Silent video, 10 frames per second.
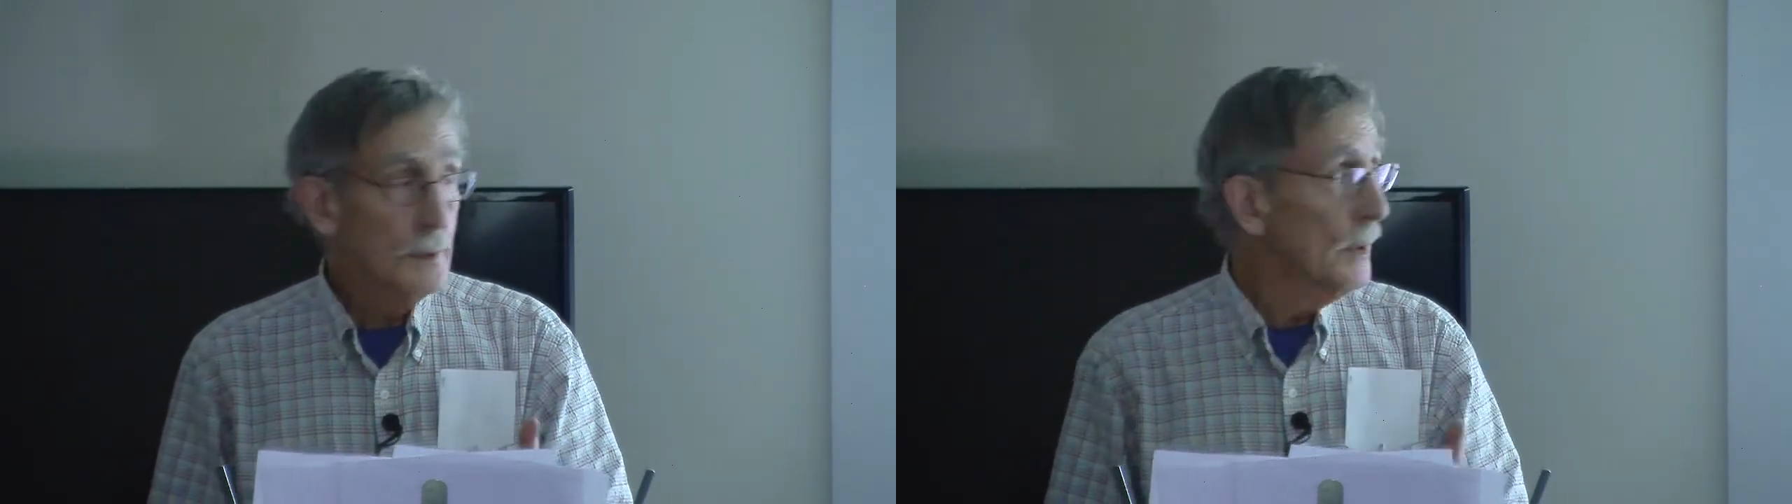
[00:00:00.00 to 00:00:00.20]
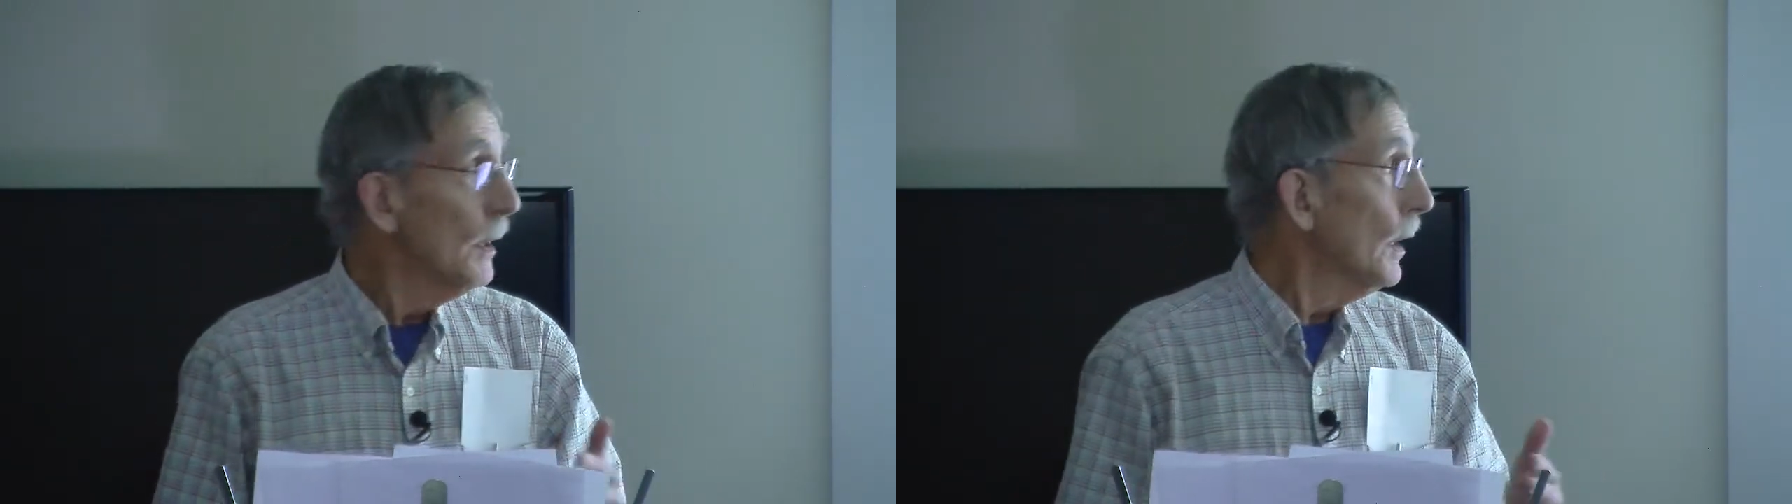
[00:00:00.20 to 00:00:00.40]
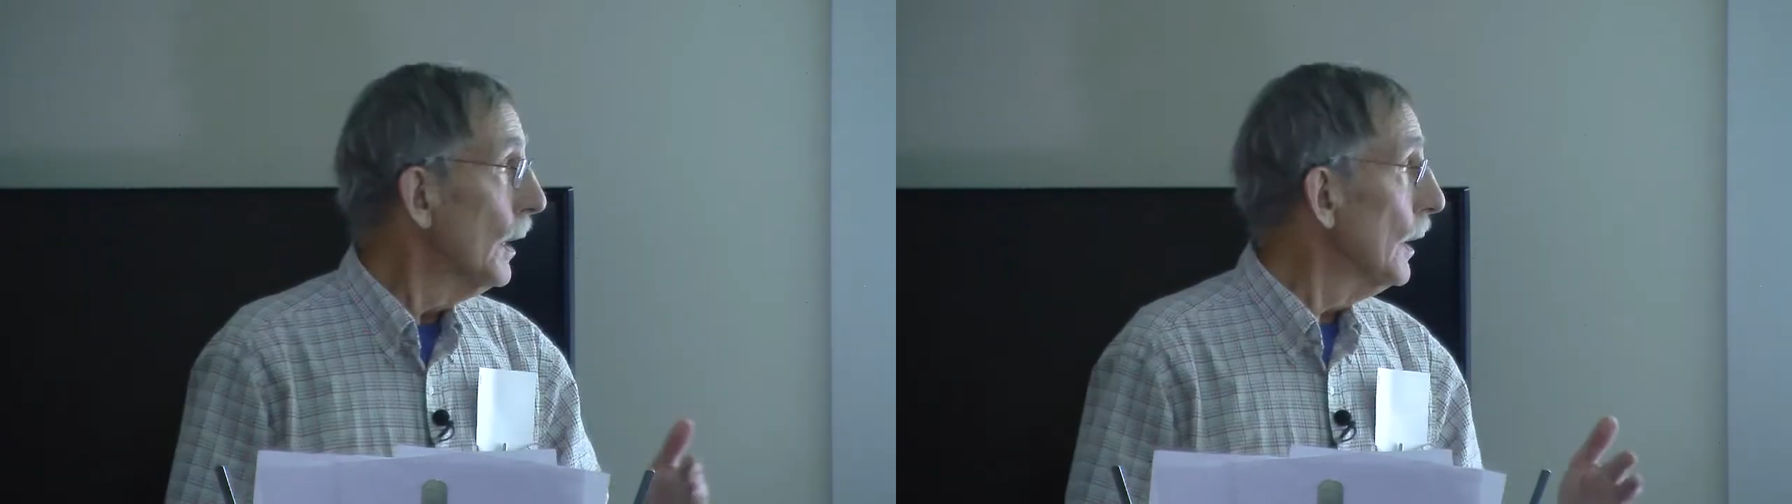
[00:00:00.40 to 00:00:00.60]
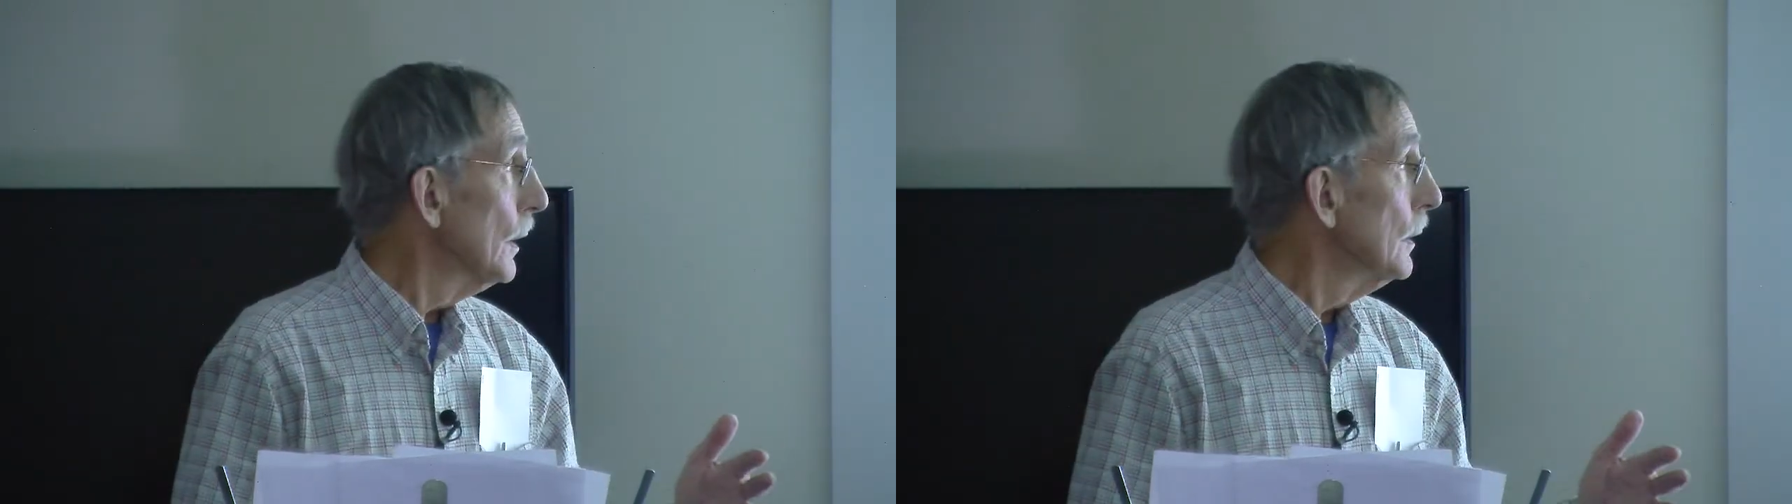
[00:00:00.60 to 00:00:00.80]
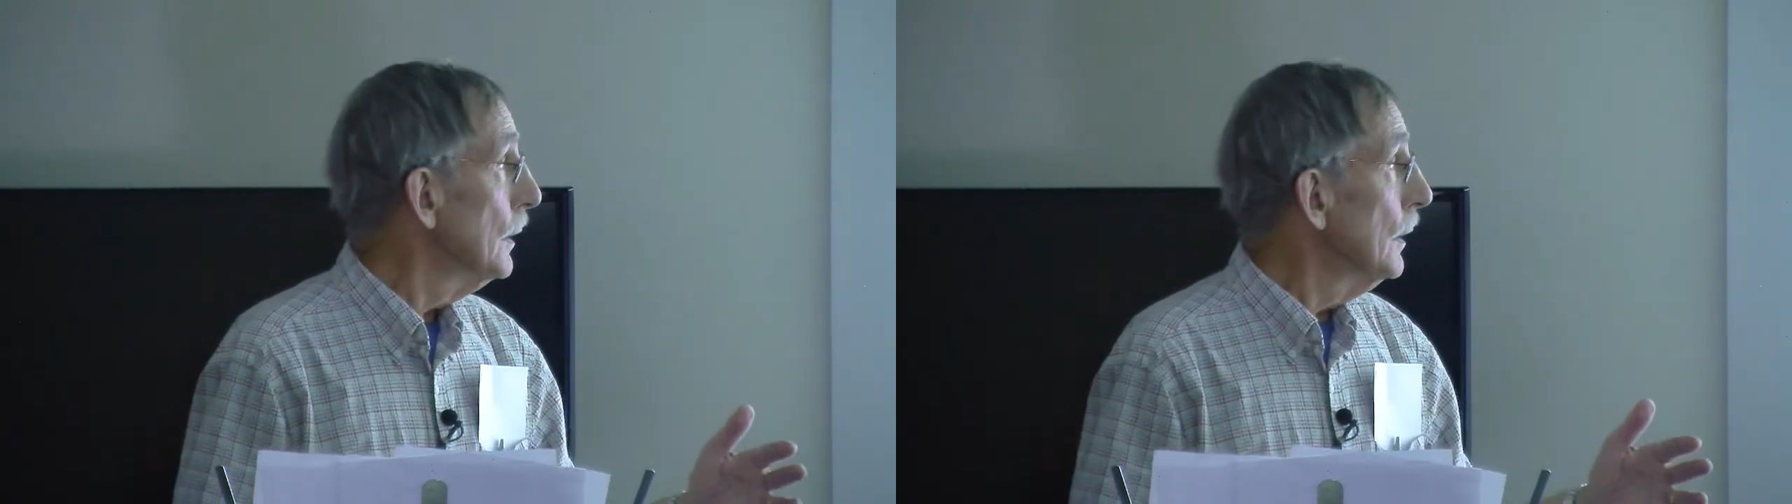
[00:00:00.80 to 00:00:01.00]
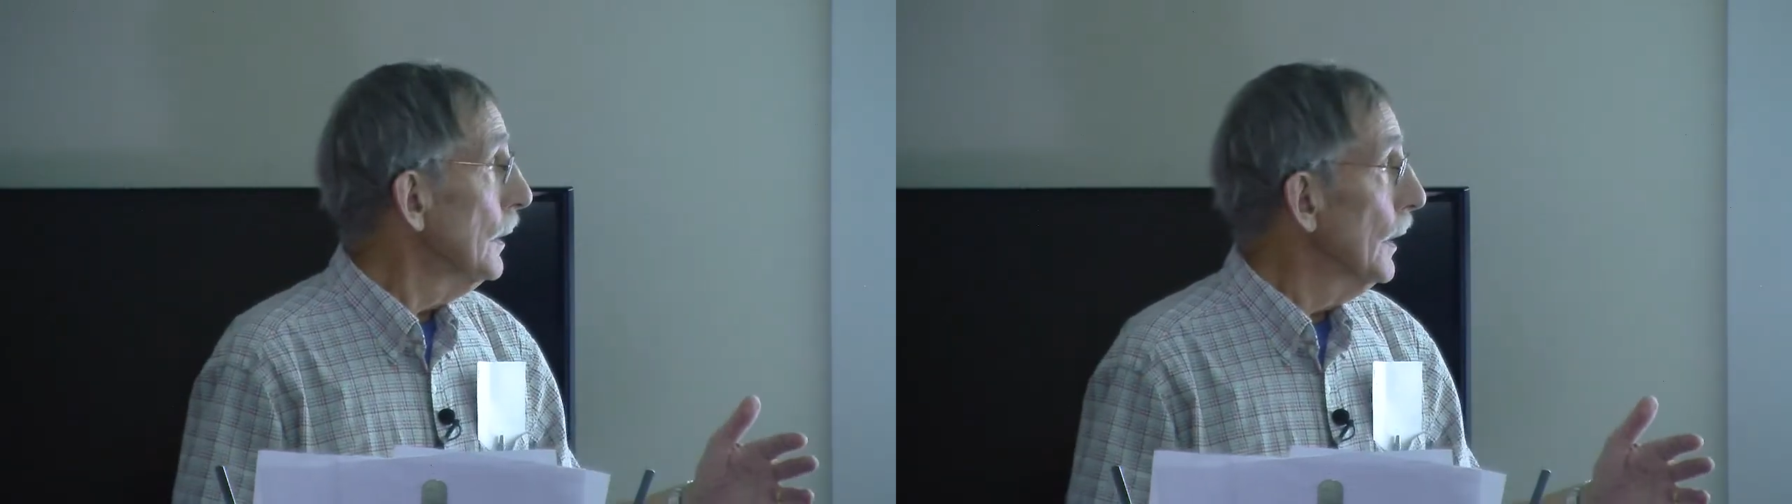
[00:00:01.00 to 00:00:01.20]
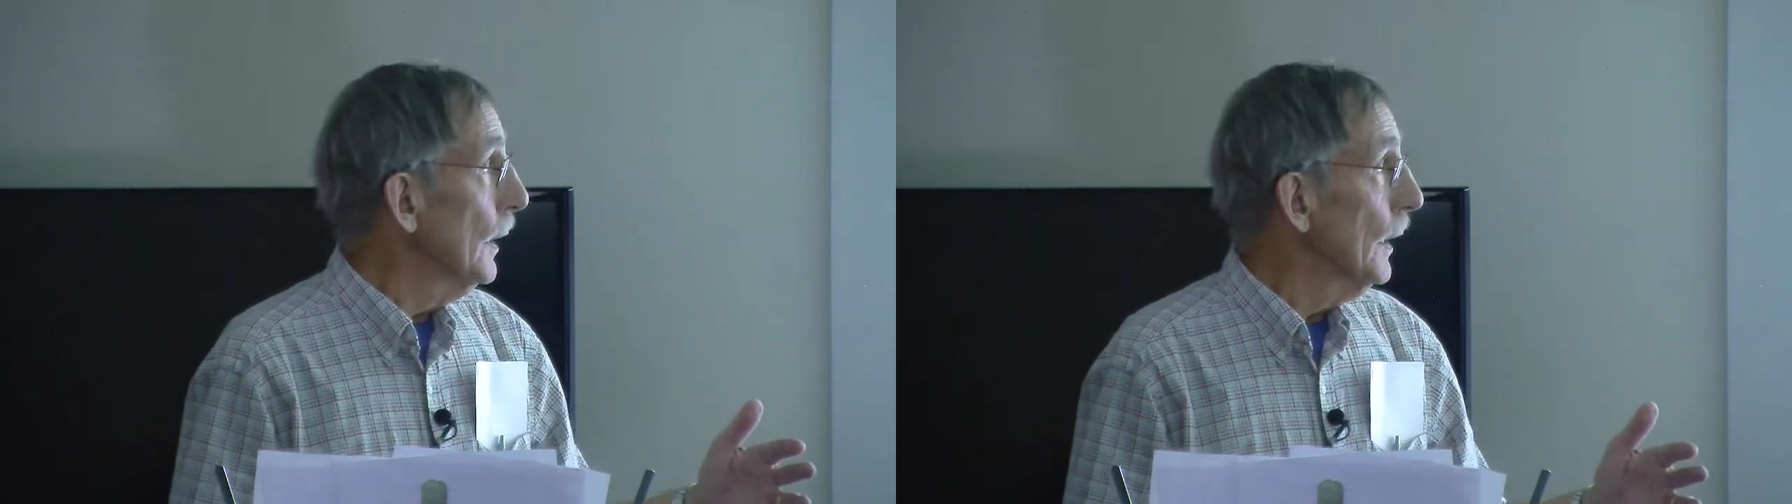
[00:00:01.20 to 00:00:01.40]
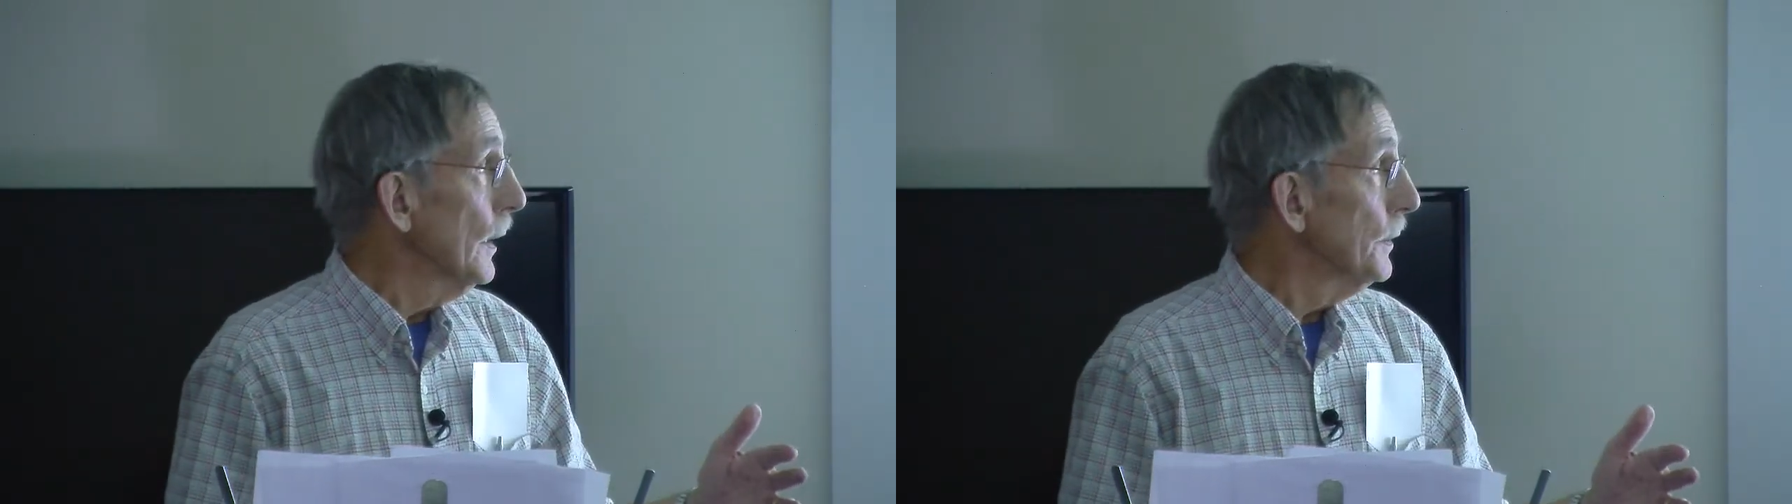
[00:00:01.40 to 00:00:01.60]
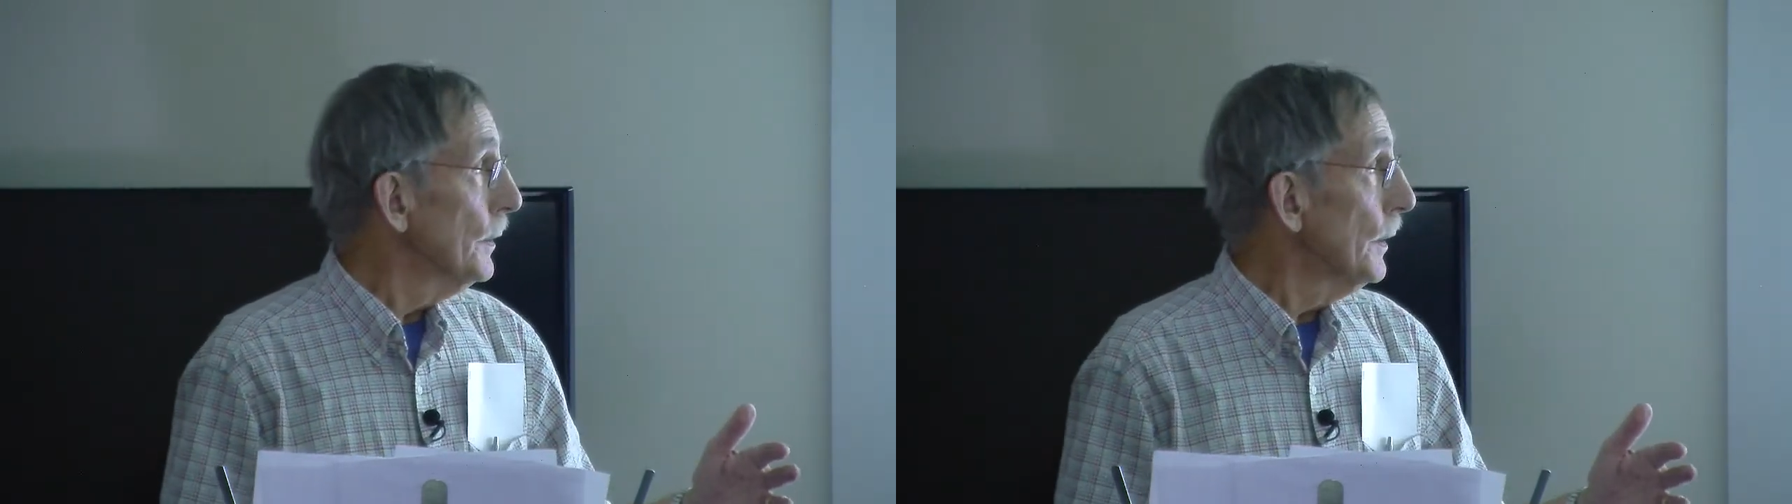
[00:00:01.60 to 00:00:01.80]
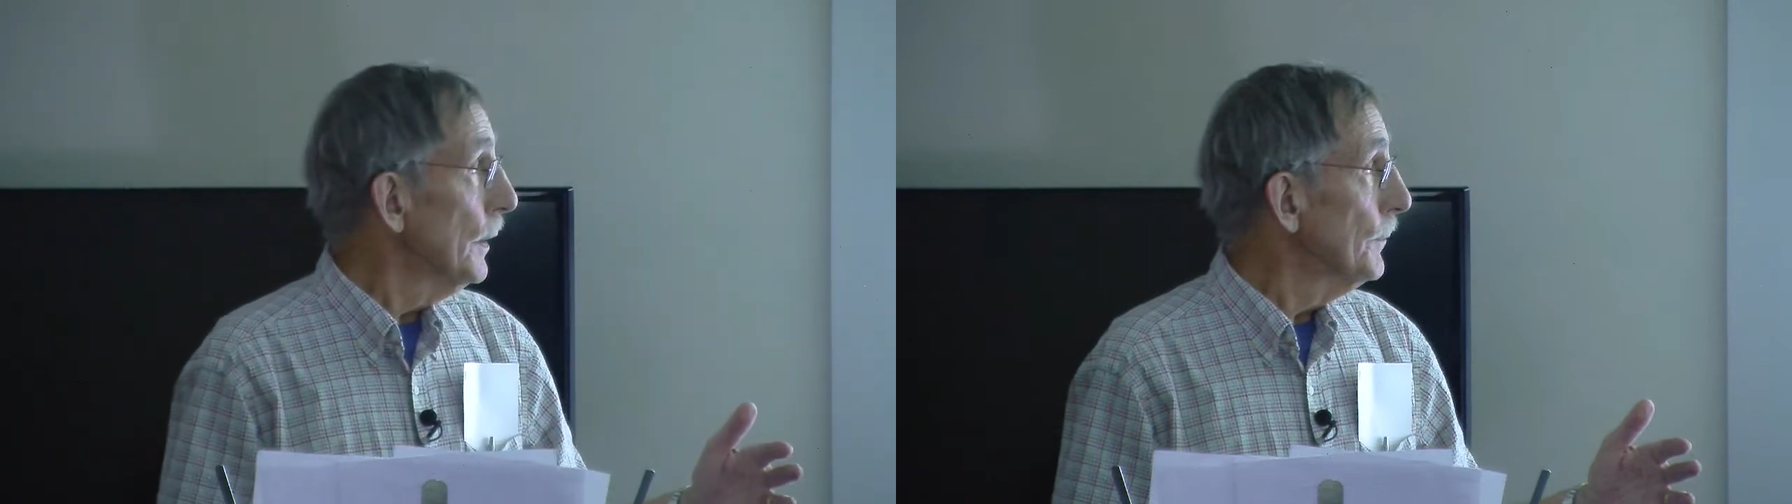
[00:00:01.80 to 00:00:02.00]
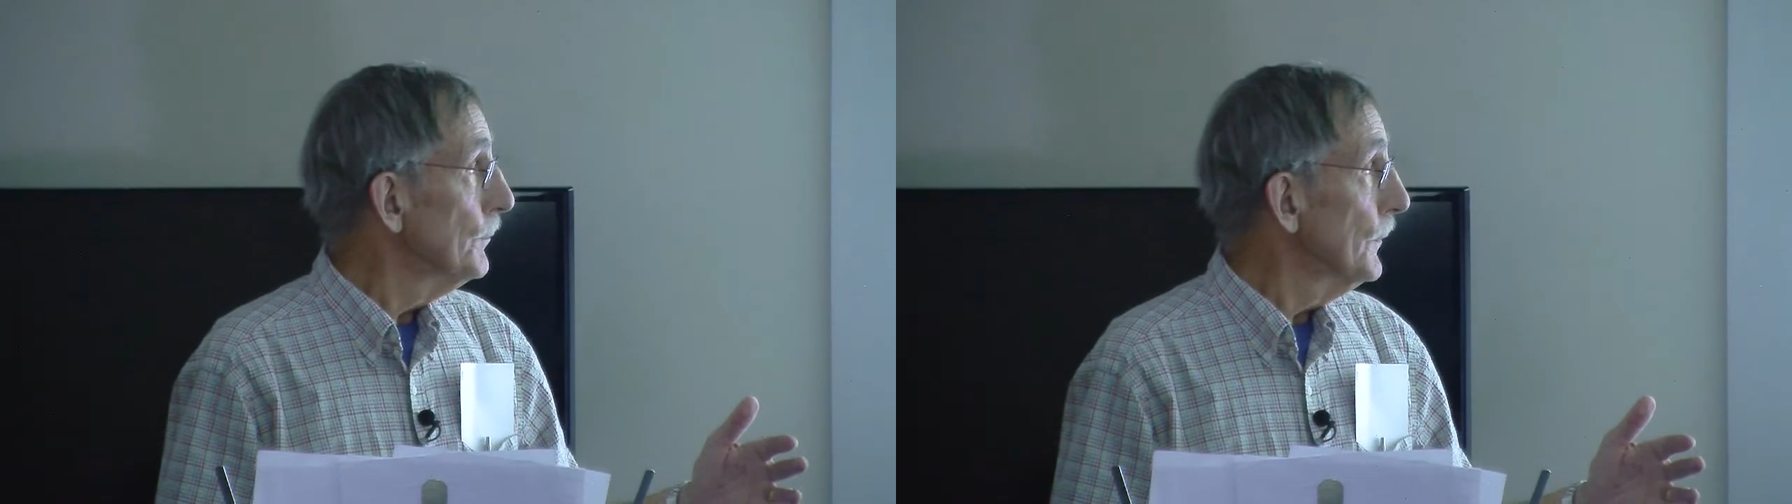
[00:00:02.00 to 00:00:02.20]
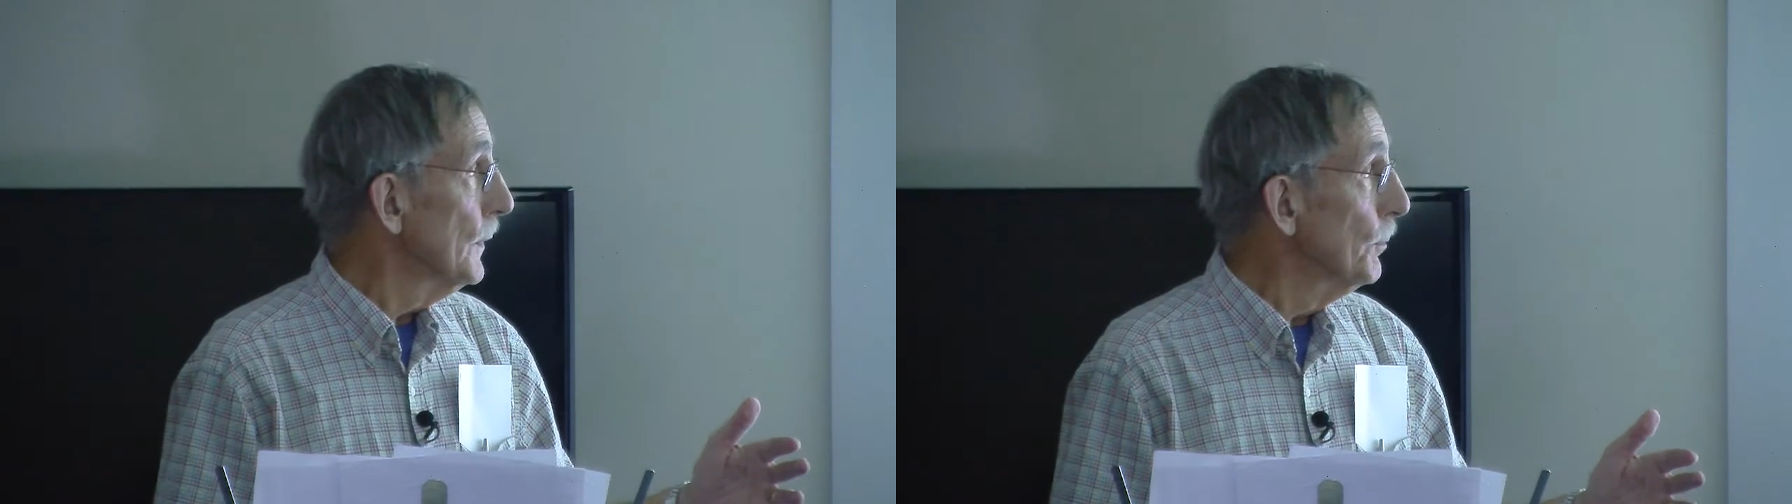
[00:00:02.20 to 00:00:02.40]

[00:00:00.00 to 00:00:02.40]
uh, and um,